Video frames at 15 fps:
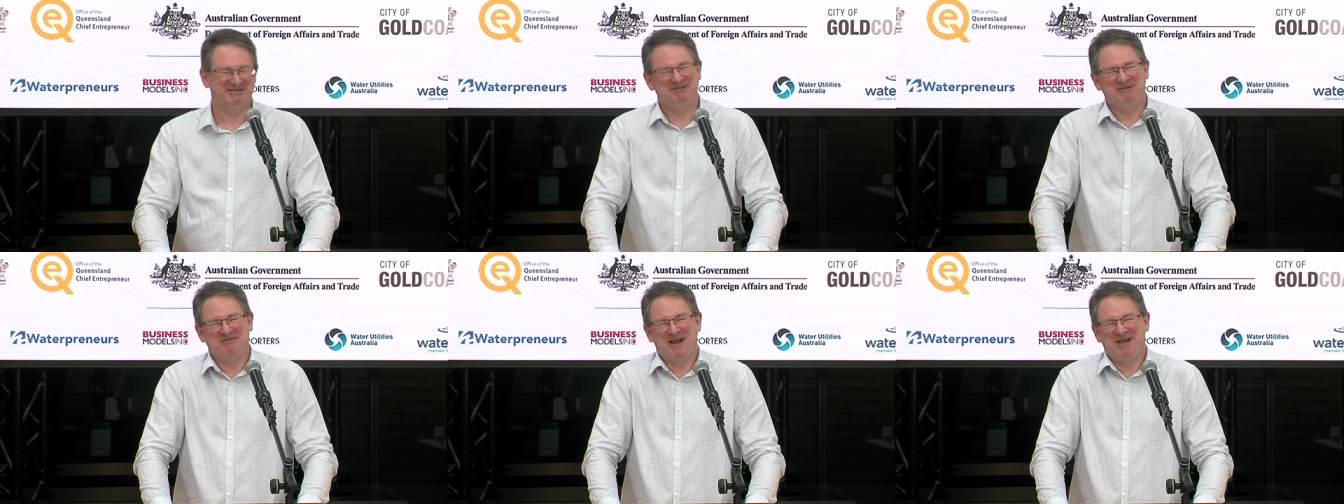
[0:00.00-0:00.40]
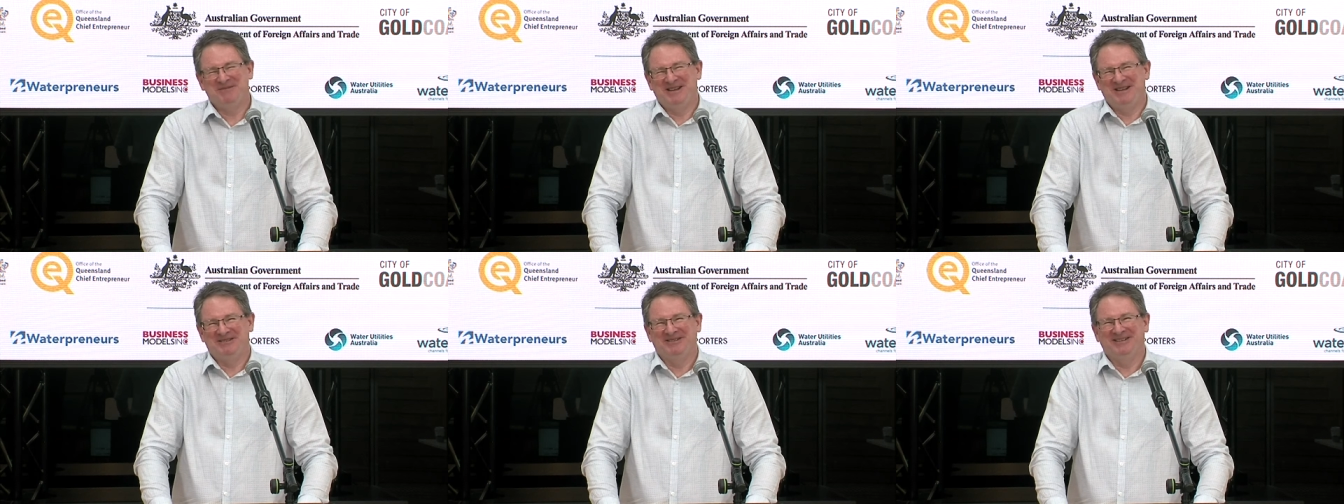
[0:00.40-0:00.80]
Or
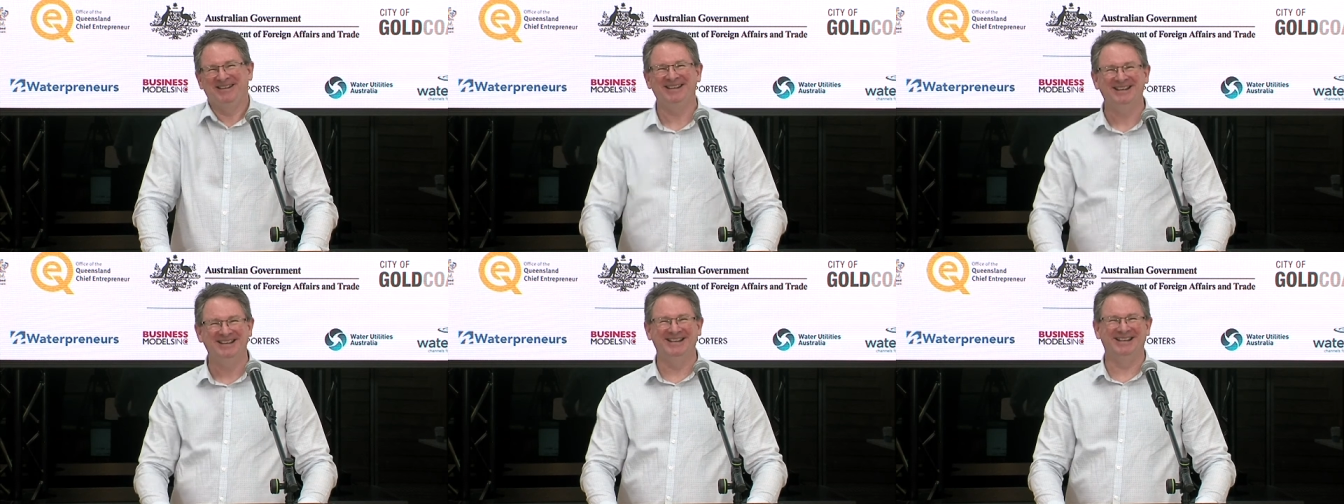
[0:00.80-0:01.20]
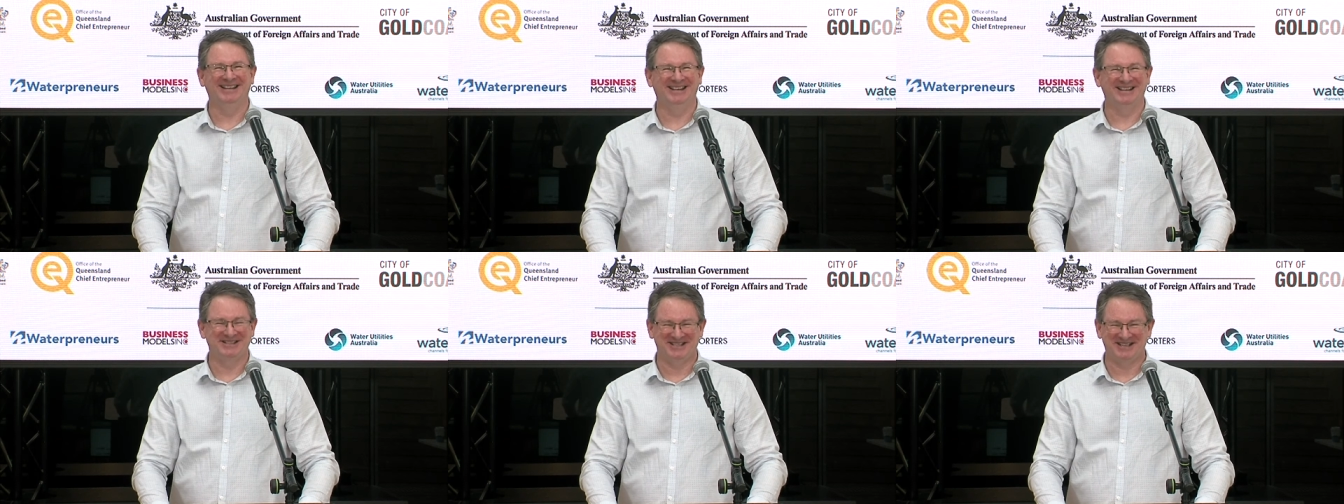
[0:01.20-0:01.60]
maybe not,
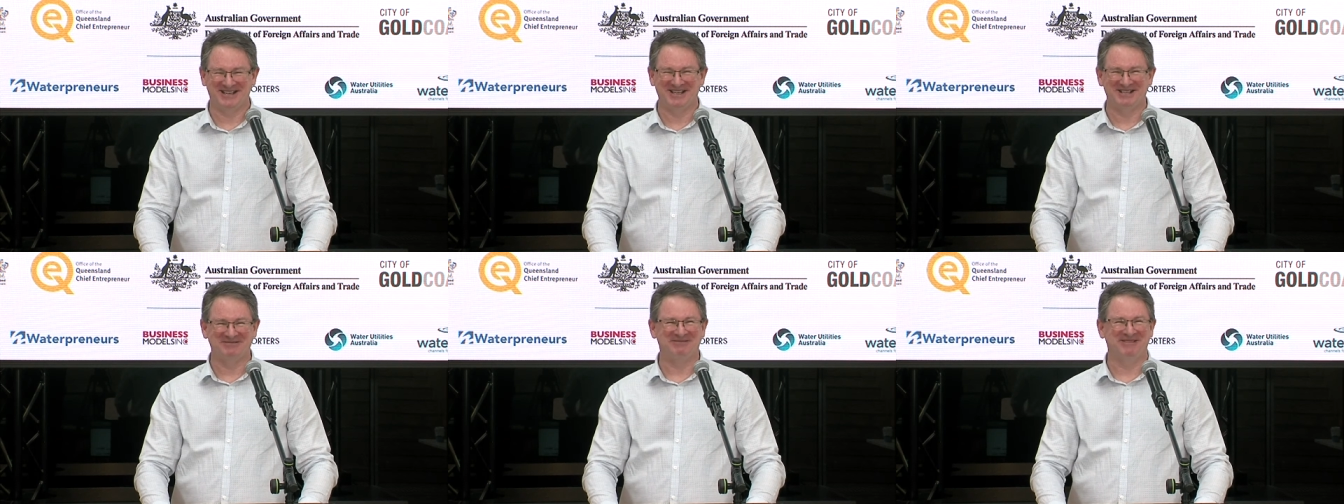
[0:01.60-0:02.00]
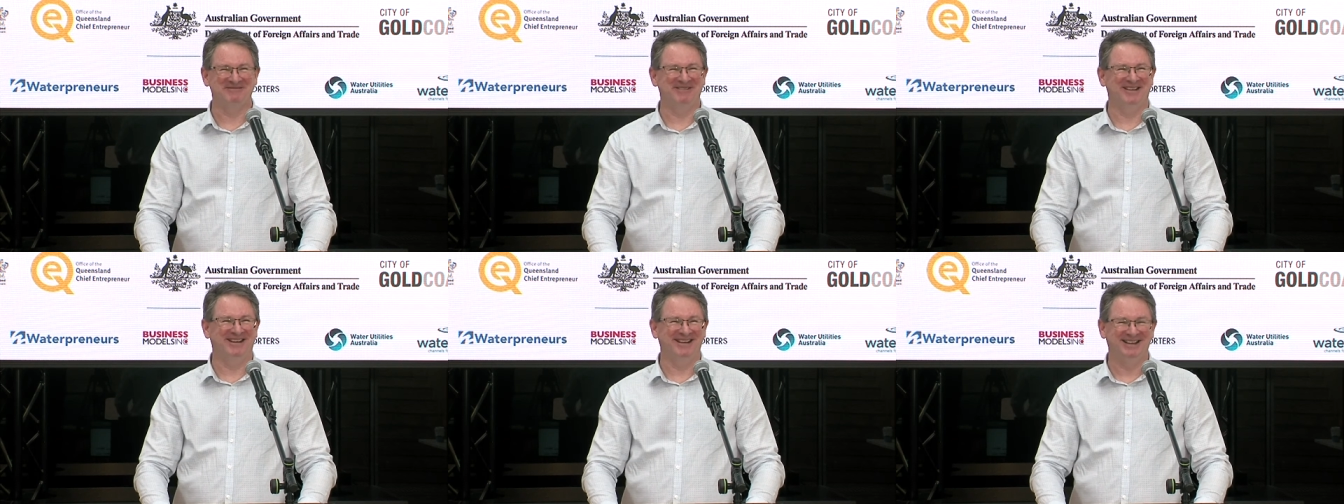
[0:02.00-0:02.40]
as the case may
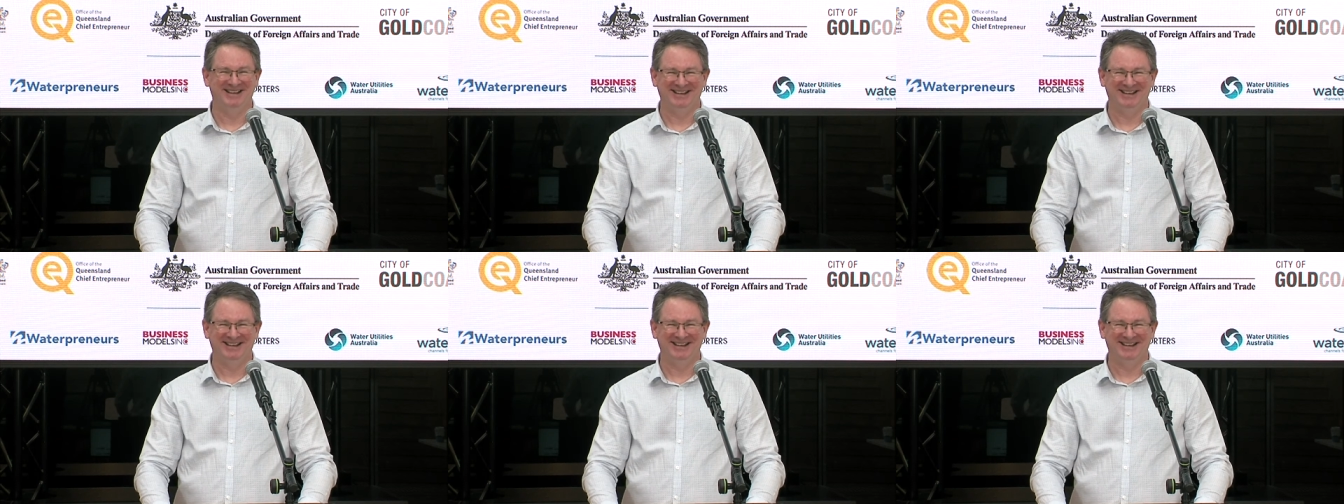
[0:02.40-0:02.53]
be.